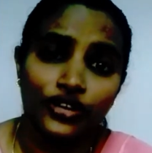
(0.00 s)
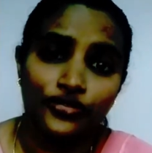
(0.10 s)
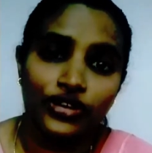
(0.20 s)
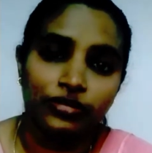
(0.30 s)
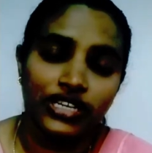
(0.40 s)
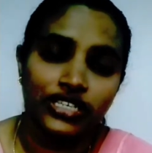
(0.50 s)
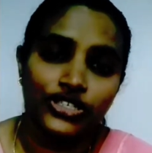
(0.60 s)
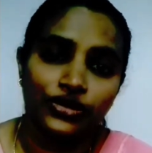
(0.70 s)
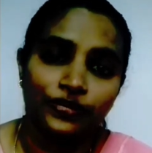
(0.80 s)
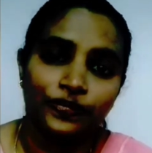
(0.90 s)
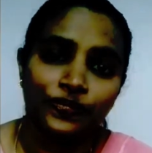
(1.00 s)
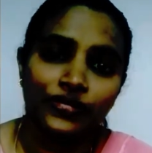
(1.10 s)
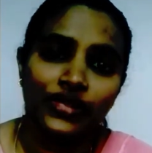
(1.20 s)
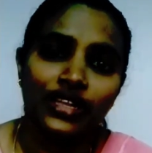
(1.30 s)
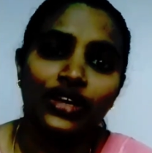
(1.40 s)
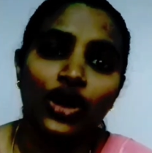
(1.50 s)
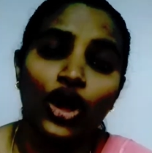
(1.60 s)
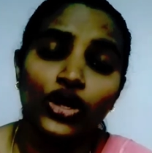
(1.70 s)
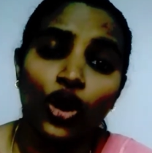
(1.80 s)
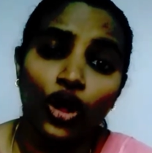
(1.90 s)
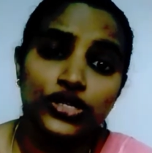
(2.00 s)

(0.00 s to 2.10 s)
to learn from nature. God